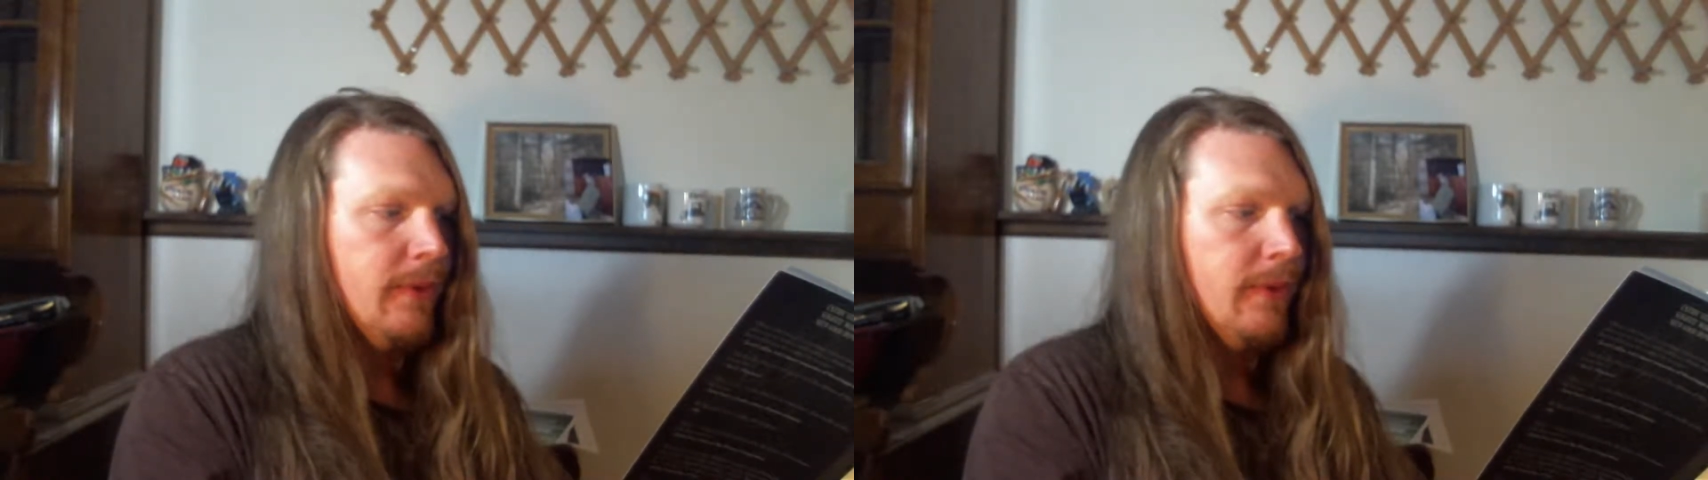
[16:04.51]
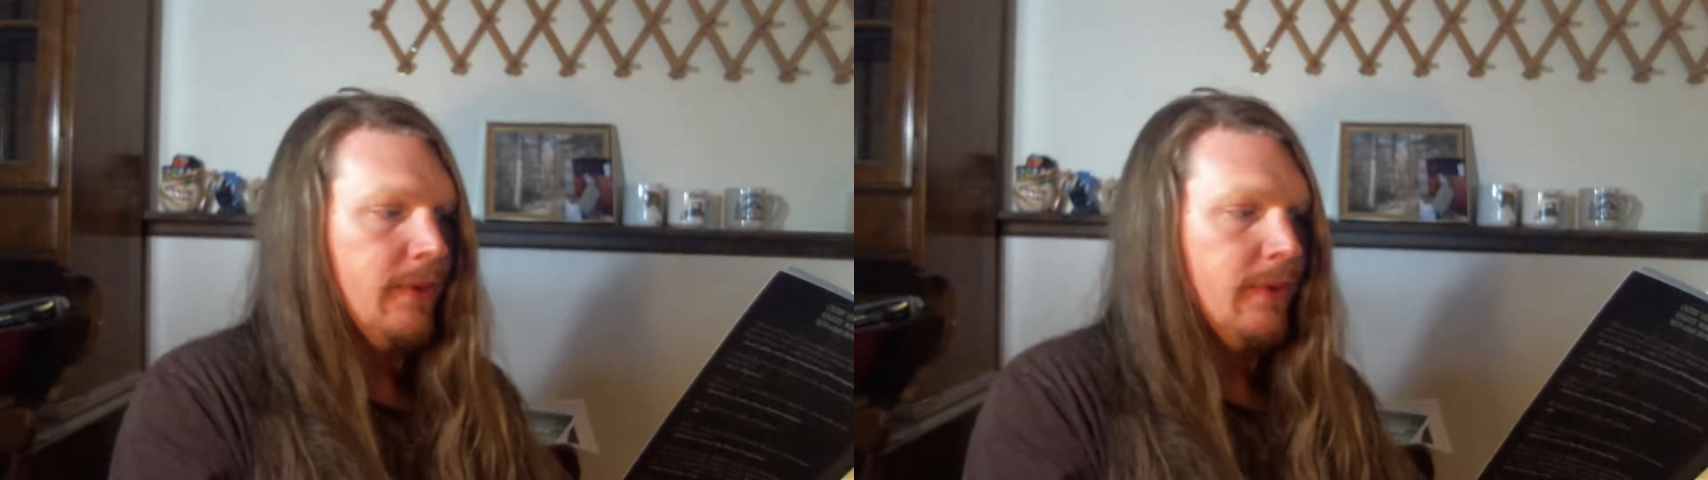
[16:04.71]

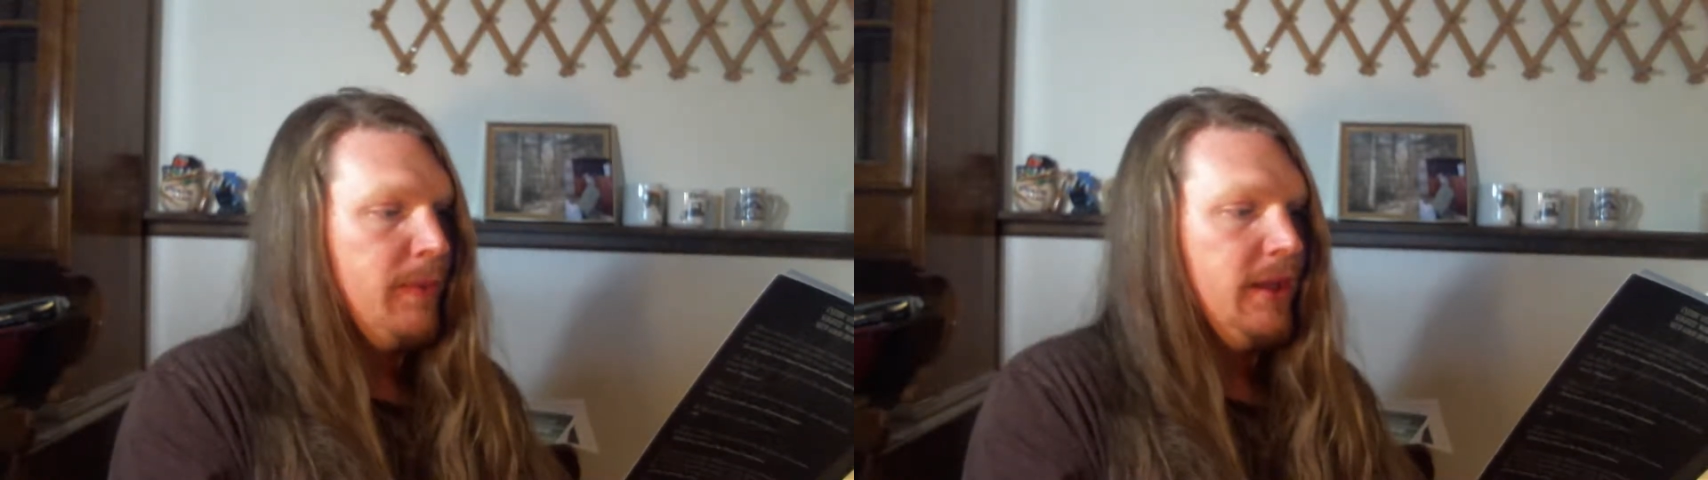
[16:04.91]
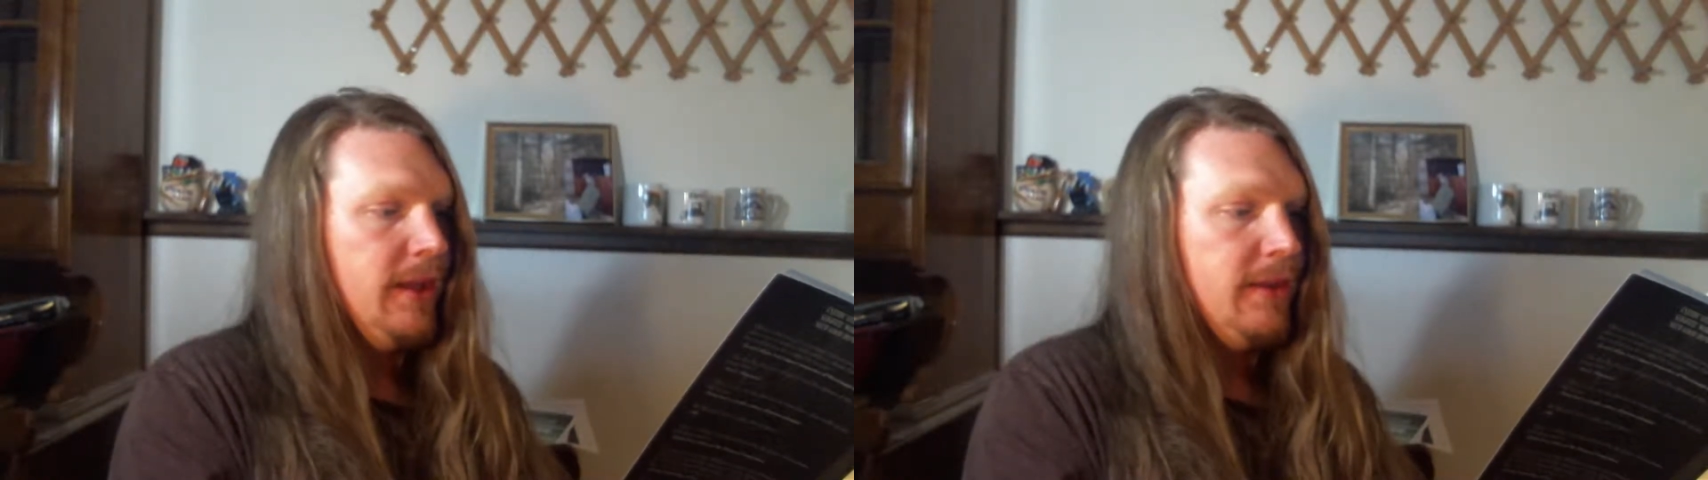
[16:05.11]
or a
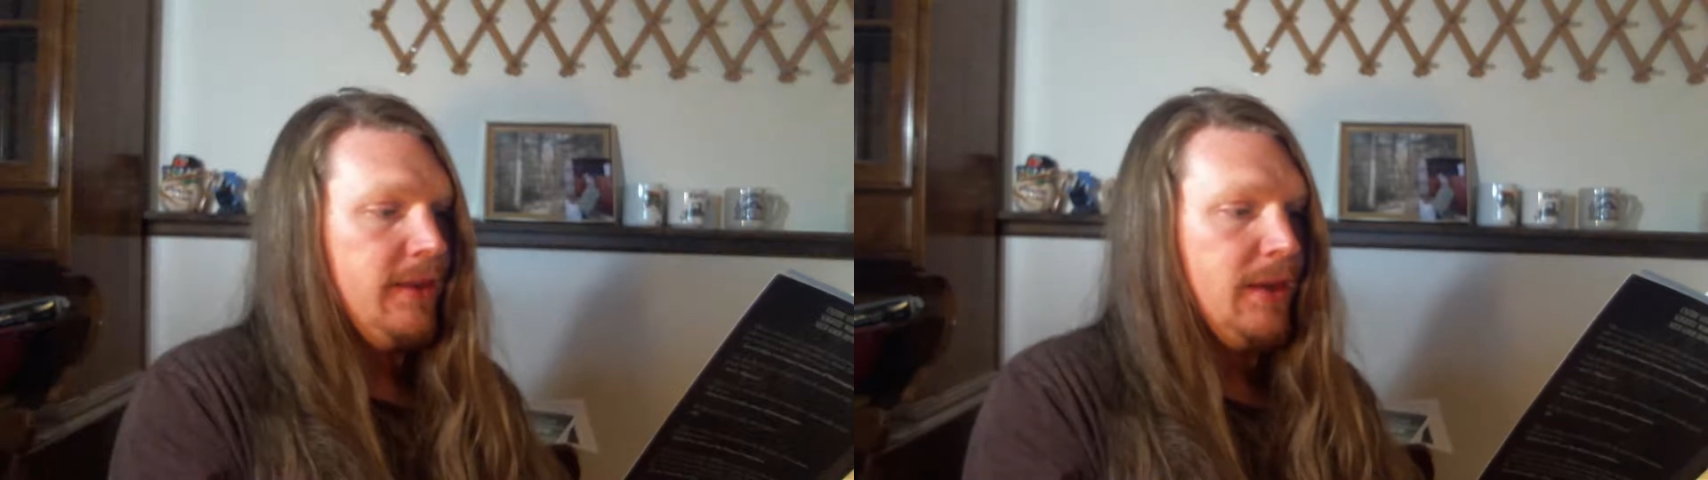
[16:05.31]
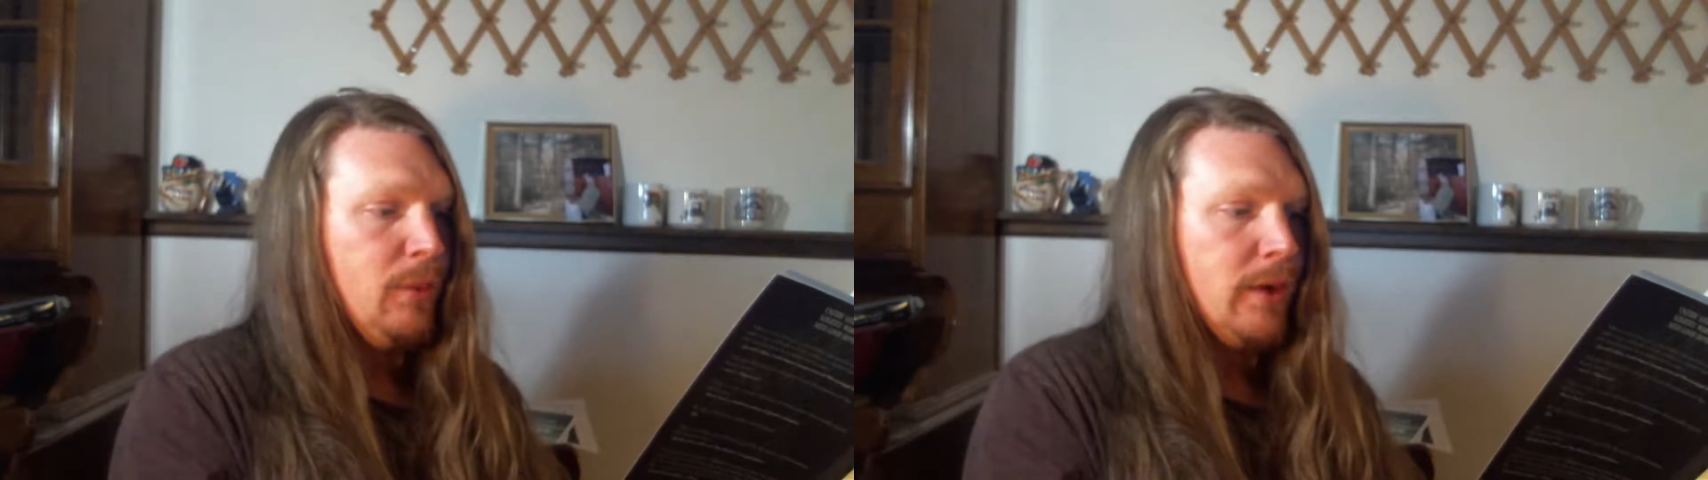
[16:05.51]
million
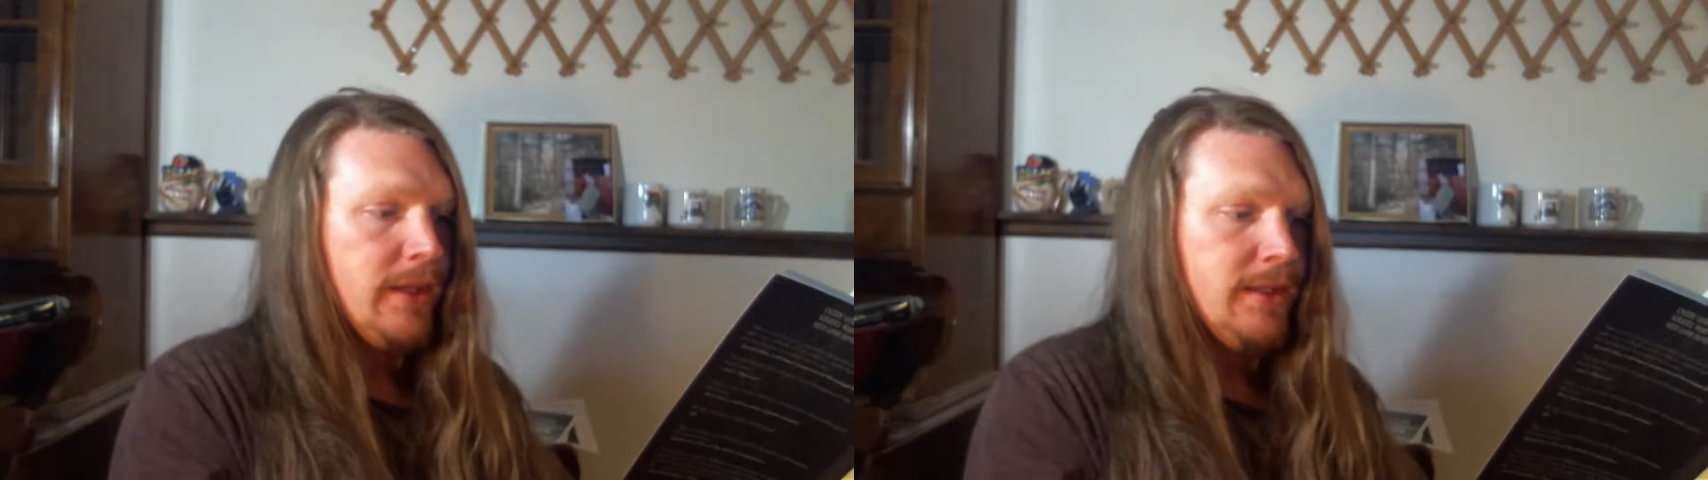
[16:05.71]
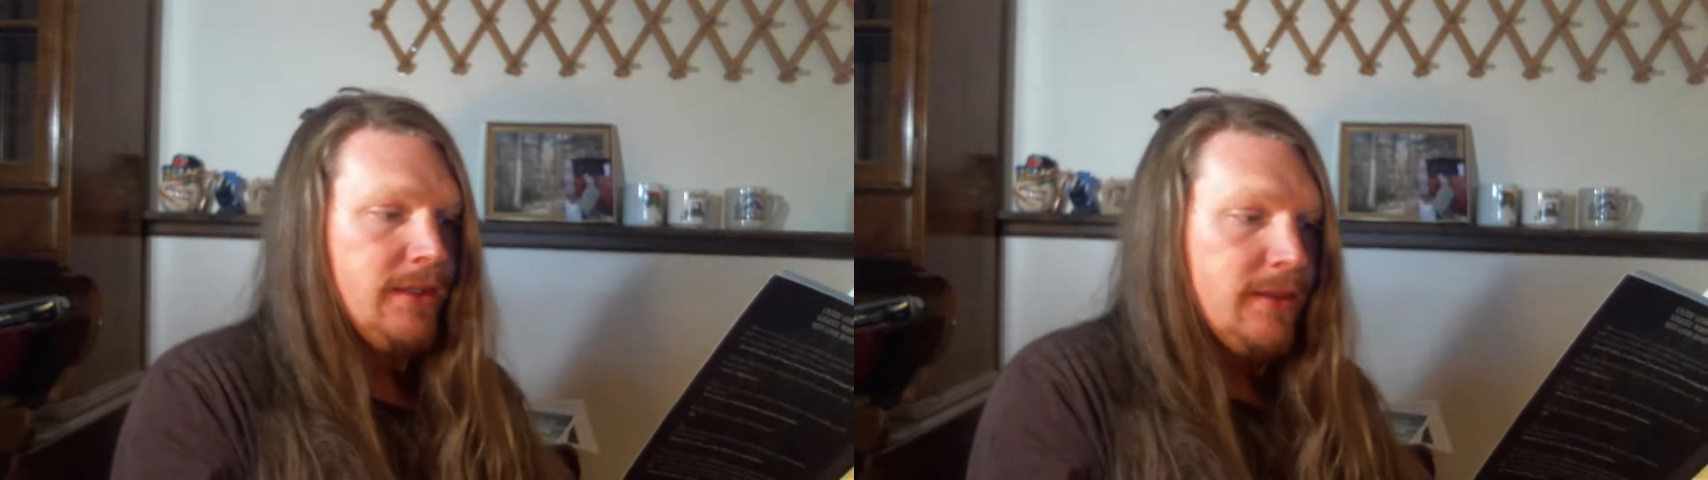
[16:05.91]
thin
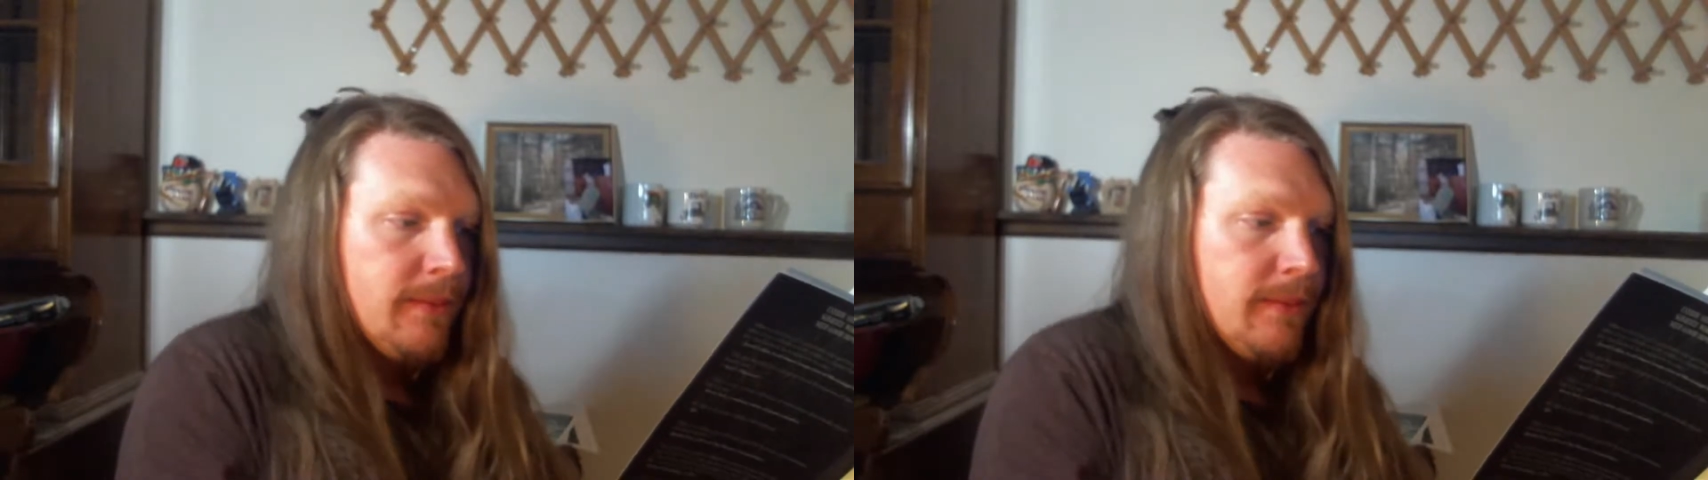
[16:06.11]
ones,